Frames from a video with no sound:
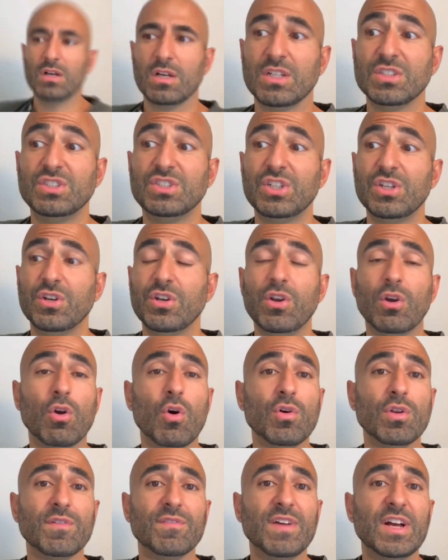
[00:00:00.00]
consider your
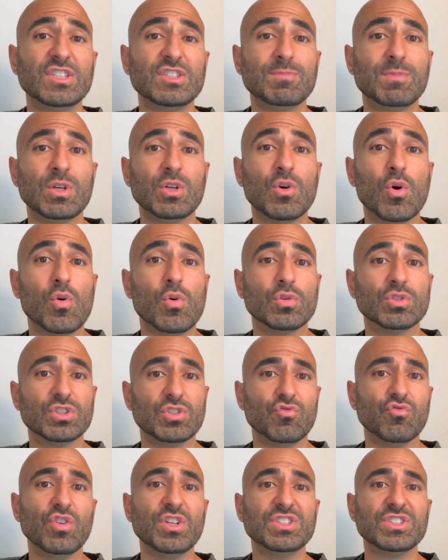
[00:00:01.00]
own investment goals
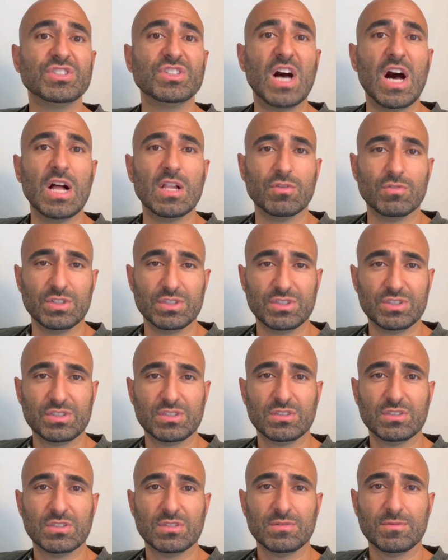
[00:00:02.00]
and risk tolerance,
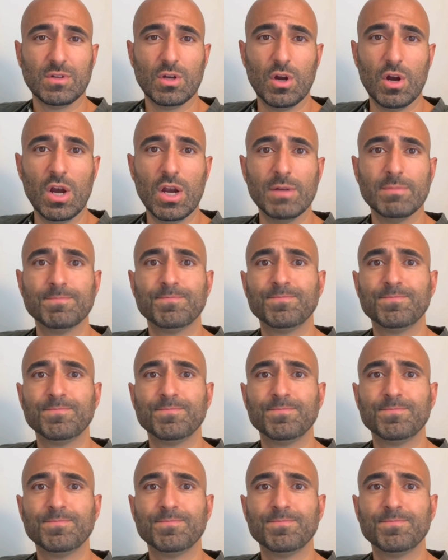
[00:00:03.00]
all right?